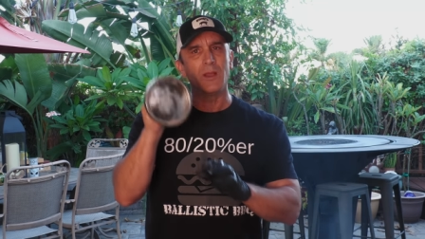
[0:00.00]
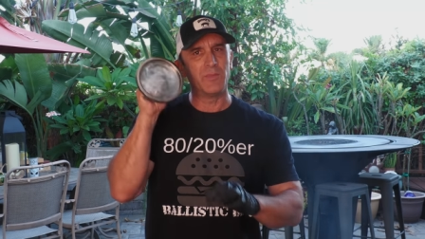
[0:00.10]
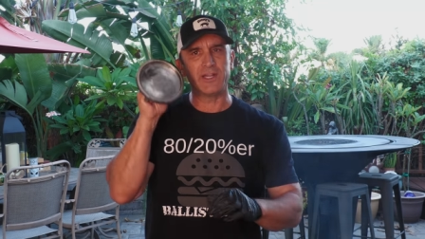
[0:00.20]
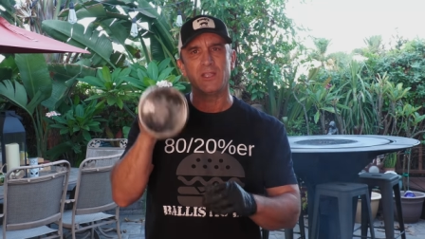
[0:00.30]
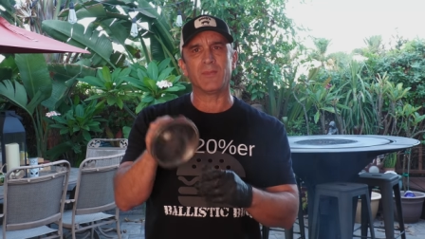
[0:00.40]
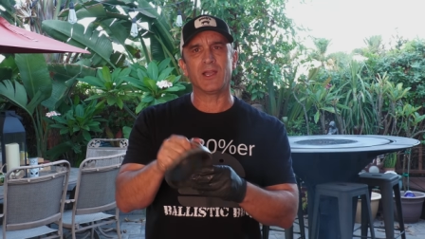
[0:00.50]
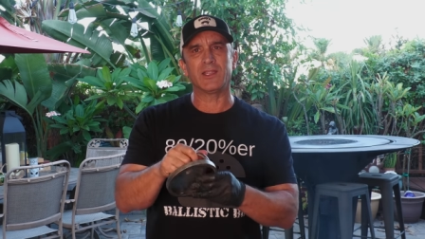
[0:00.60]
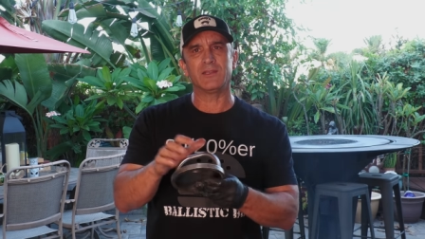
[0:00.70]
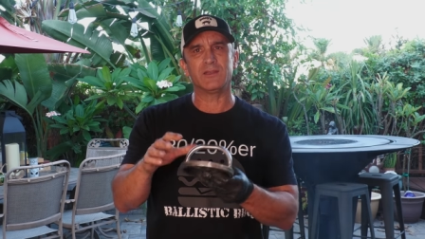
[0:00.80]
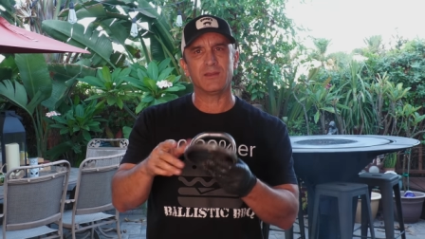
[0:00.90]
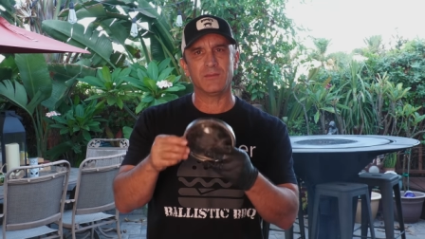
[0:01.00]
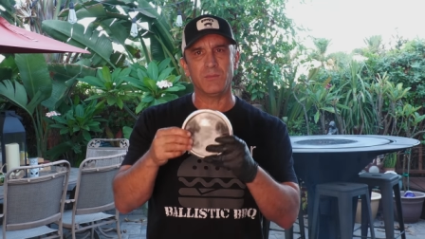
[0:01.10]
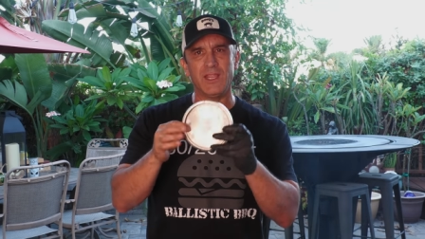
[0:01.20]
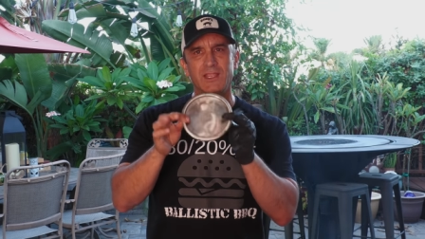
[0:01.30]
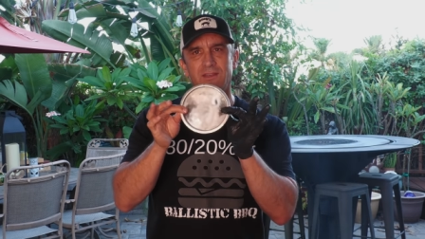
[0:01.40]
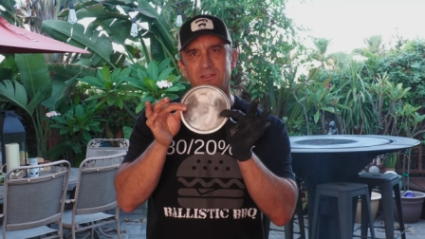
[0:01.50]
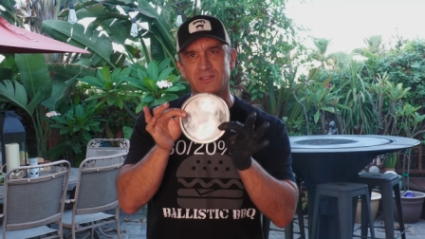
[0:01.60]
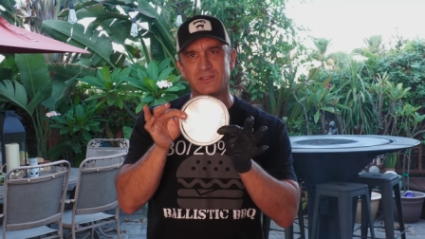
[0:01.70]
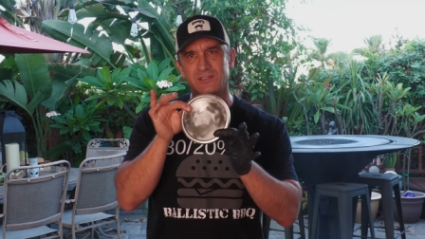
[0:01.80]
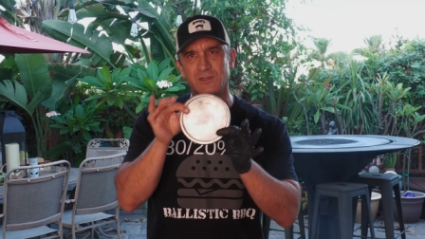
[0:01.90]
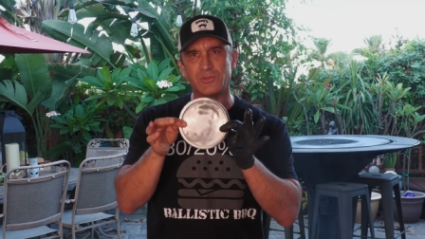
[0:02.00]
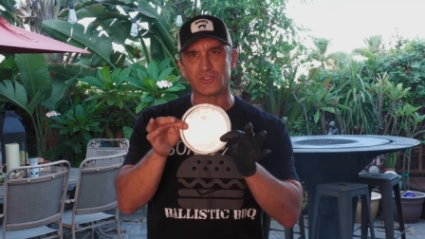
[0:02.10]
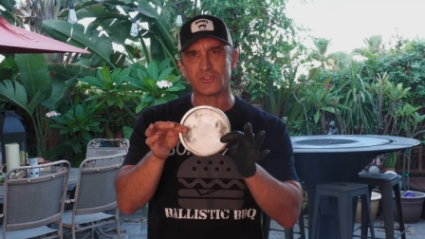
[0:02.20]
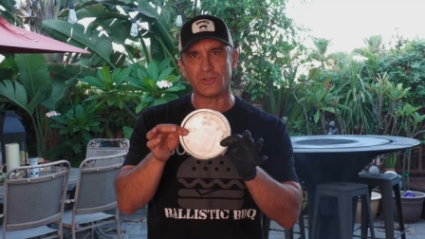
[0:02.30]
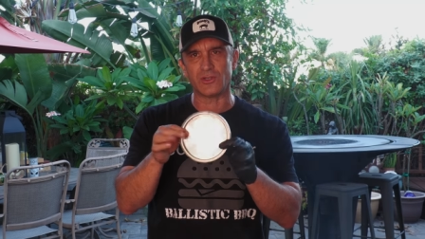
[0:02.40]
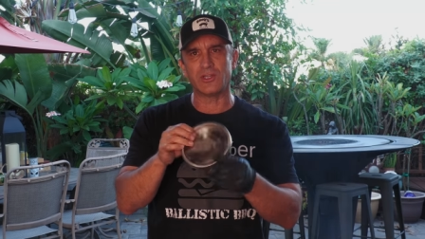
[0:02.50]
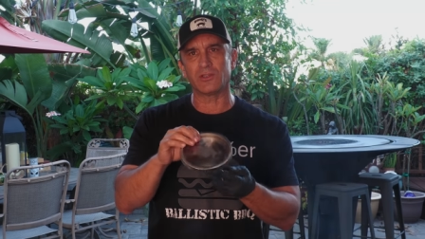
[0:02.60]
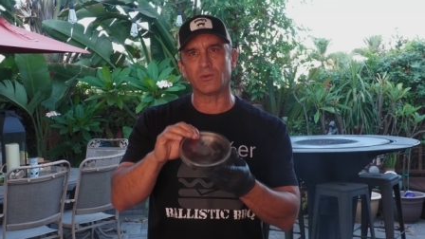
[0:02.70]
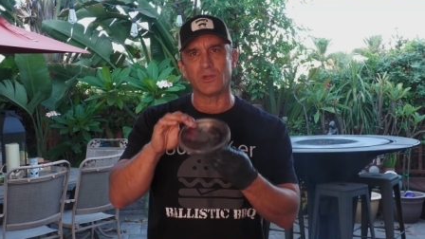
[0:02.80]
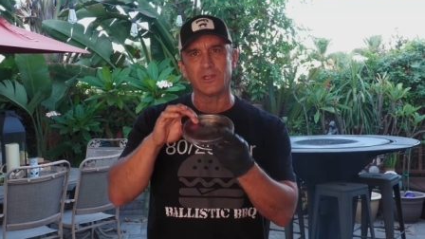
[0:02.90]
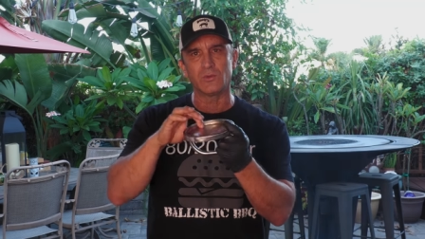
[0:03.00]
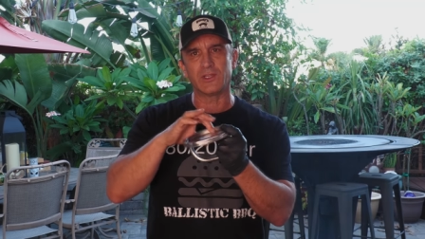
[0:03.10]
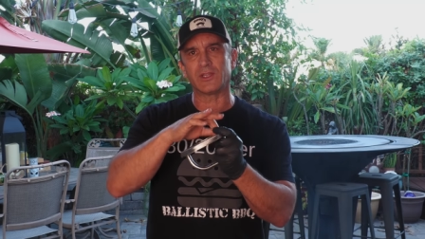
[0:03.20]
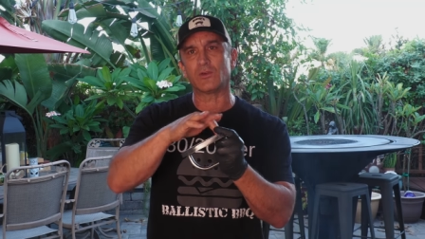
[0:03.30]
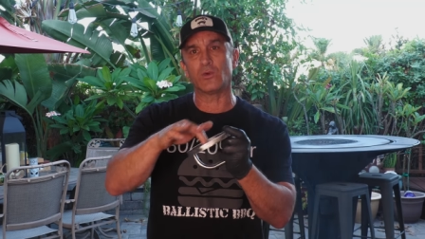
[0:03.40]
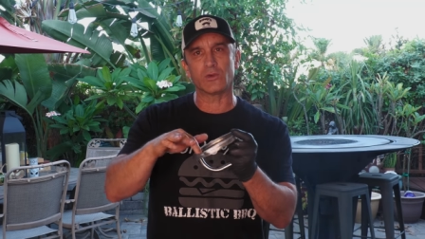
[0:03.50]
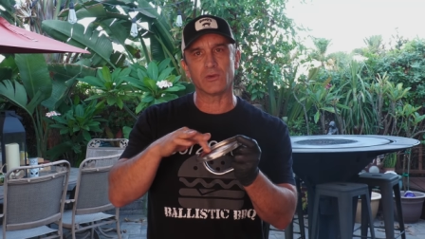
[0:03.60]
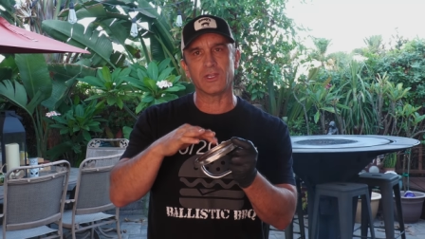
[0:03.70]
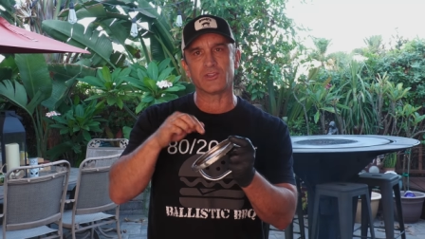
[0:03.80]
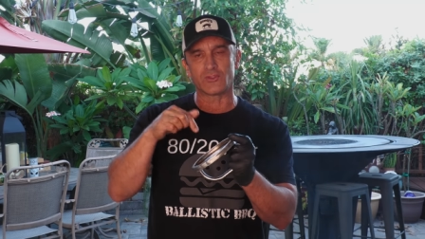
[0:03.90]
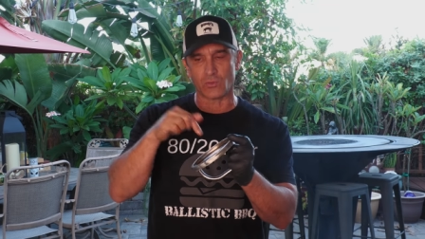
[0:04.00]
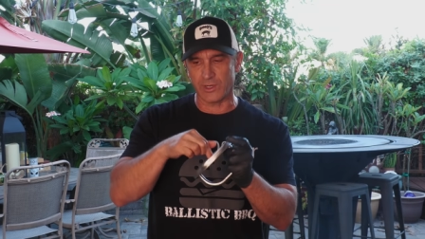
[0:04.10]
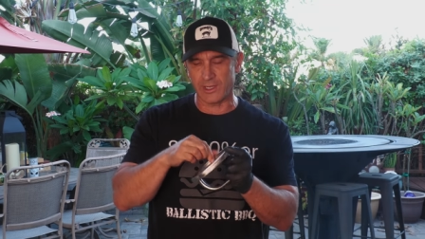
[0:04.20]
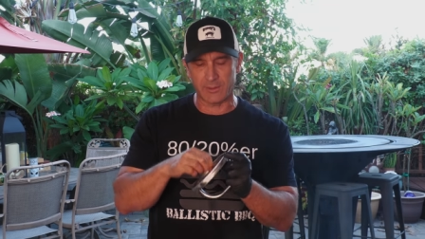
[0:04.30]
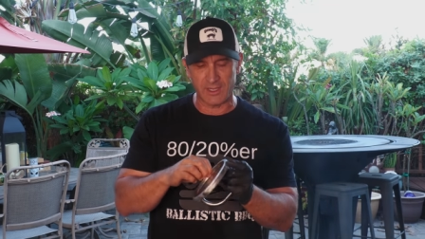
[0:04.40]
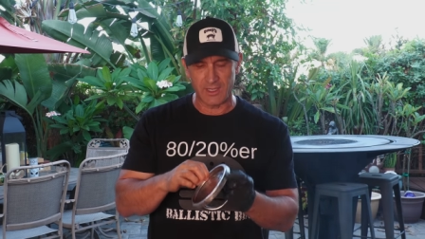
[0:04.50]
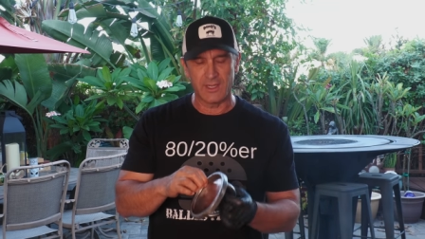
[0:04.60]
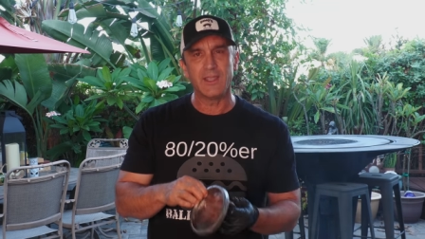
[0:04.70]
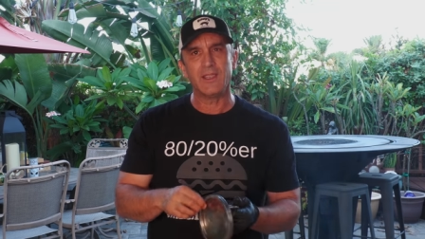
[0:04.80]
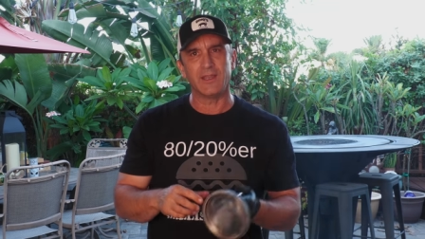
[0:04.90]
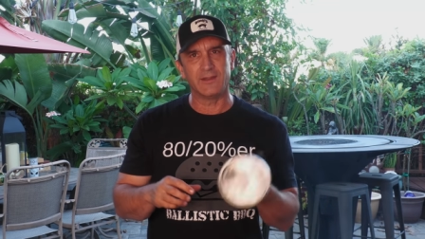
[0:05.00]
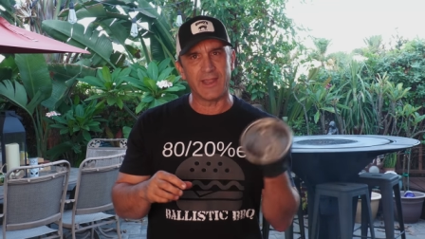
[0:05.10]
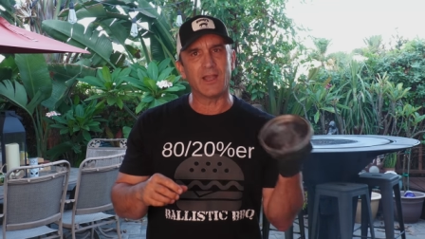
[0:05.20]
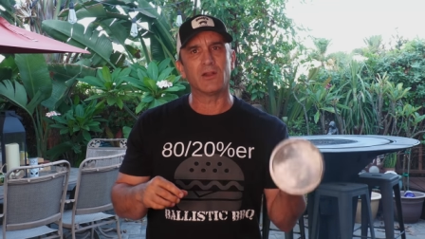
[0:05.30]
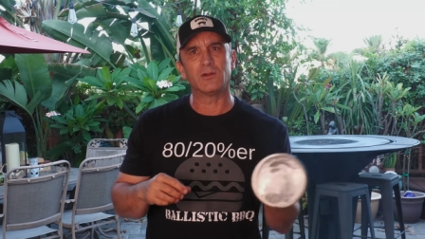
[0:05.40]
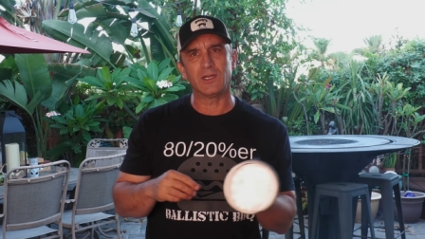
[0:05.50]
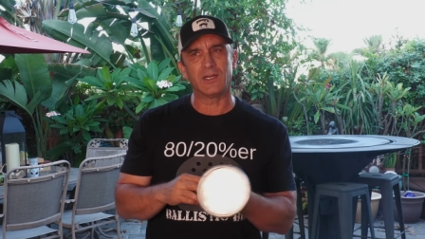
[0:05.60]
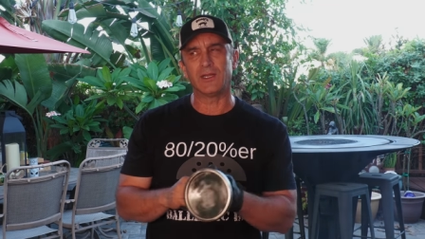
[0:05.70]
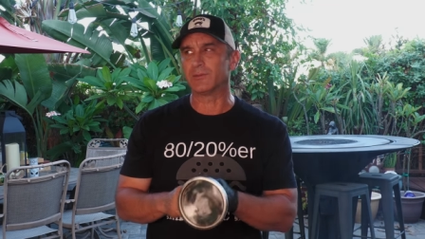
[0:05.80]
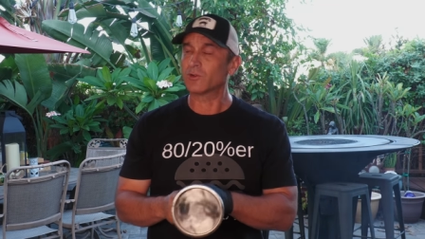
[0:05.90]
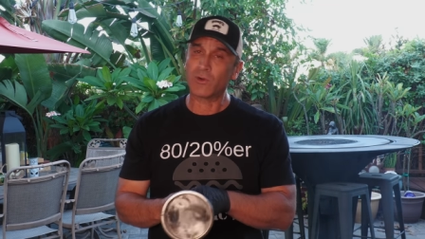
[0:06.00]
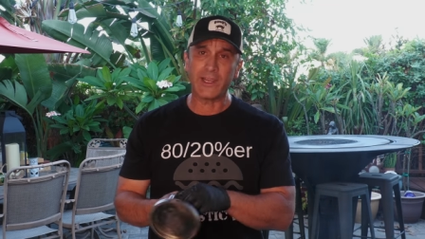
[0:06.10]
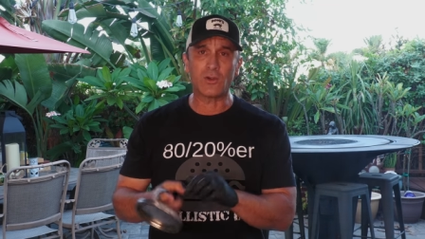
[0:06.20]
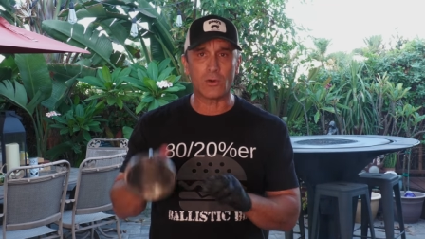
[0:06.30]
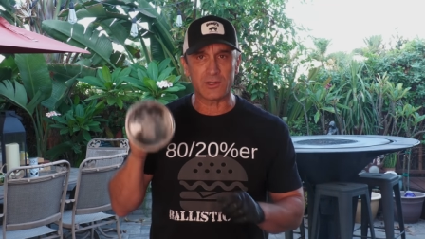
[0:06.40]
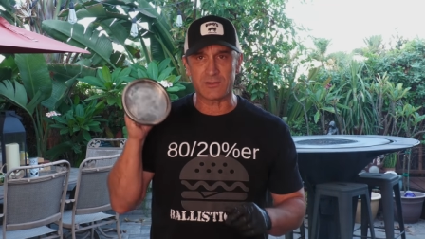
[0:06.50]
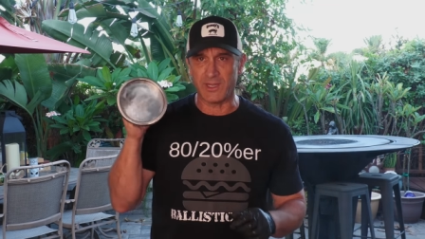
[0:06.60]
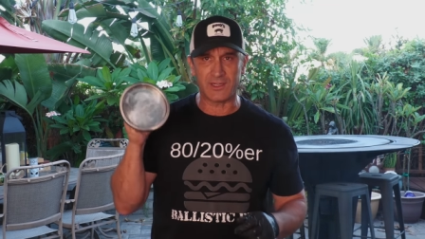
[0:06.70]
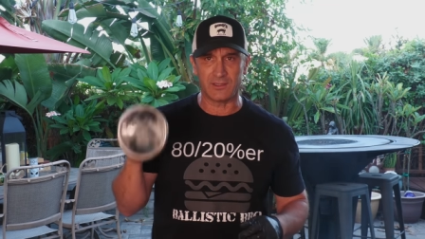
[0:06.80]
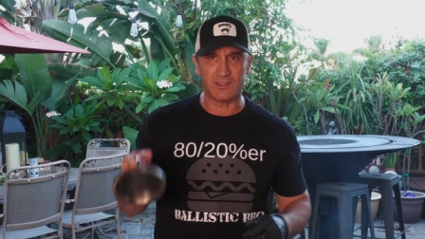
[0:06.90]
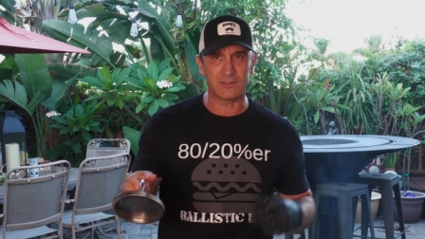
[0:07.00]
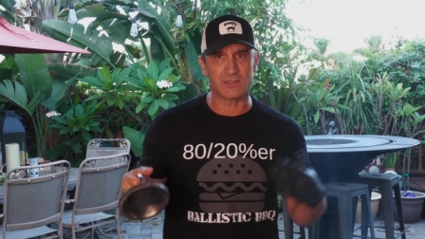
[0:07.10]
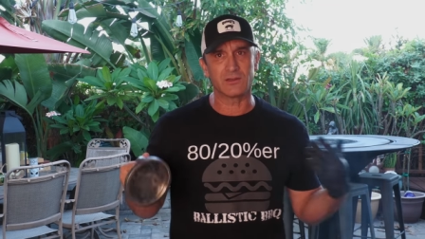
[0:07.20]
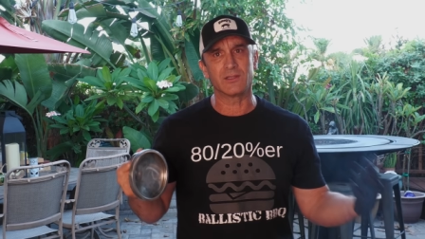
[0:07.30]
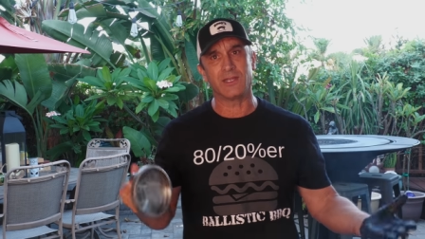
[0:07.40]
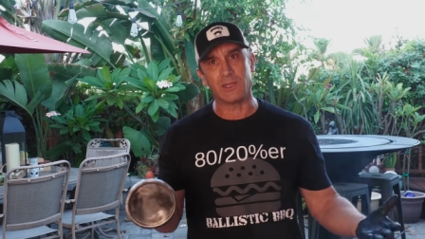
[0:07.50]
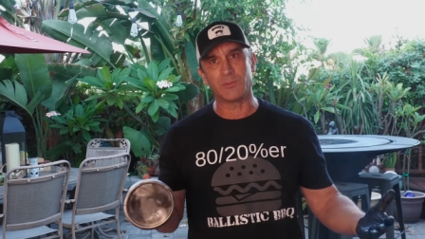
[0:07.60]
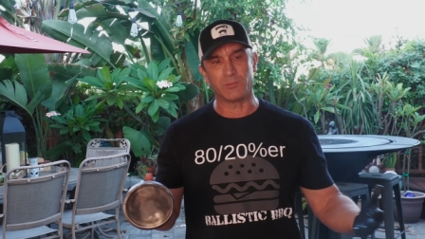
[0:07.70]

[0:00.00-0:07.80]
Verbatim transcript: A buddy of mine made a simple circular one with a quarter inch rim and now uh, Craycort is making these under the name the